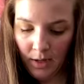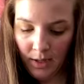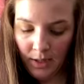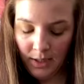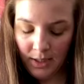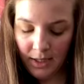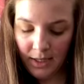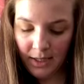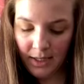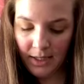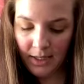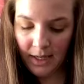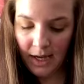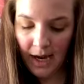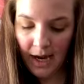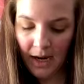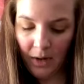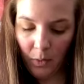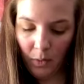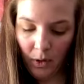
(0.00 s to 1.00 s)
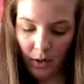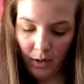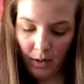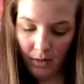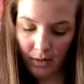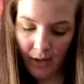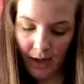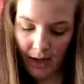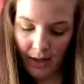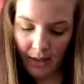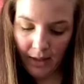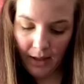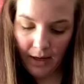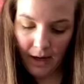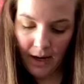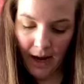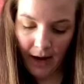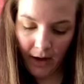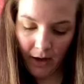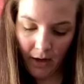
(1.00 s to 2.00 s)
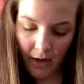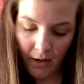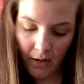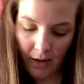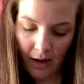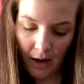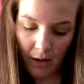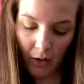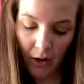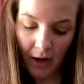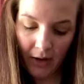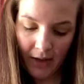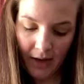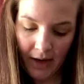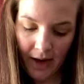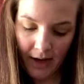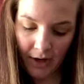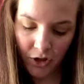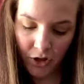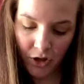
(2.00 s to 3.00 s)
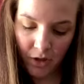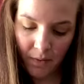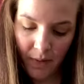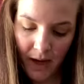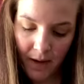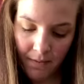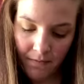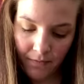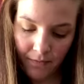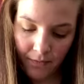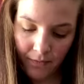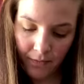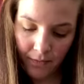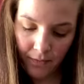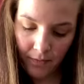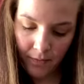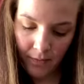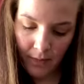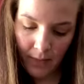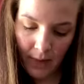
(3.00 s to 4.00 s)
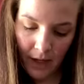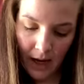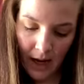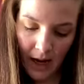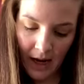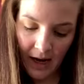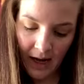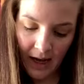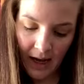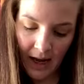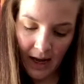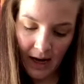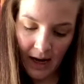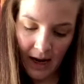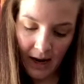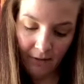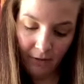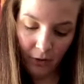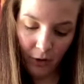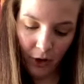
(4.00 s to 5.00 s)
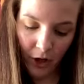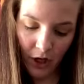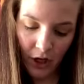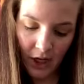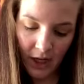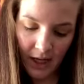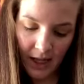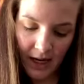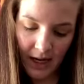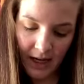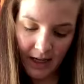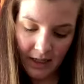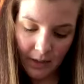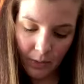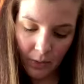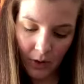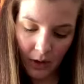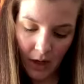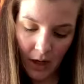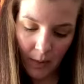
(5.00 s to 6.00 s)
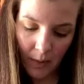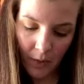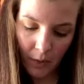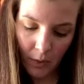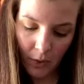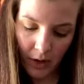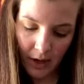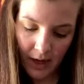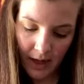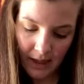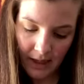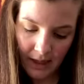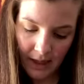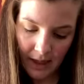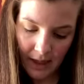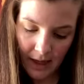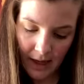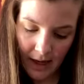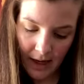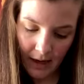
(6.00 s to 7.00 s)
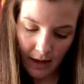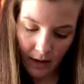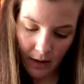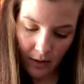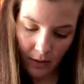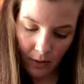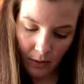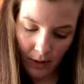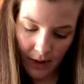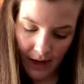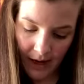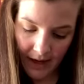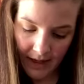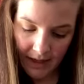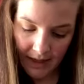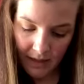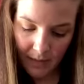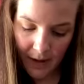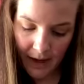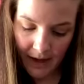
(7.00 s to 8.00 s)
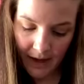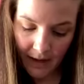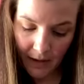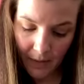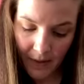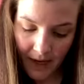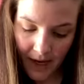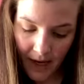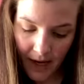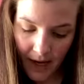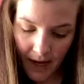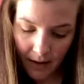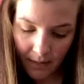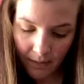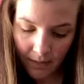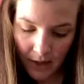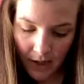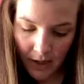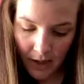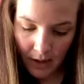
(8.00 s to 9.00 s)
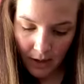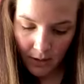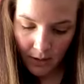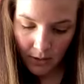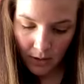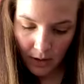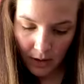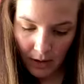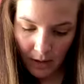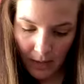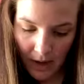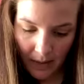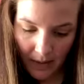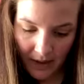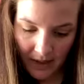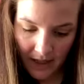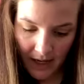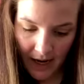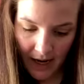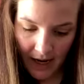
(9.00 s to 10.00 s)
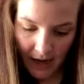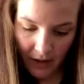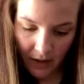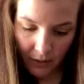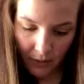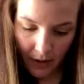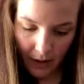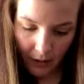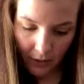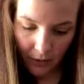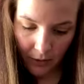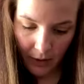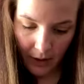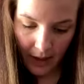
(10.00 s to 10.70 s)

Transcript: to decide where like the neck, how long the neck should be. And again, I've learned that I need to put a couple more knots in than what I anticipated at the beginning. So I'm going to maybe tie 3 or 4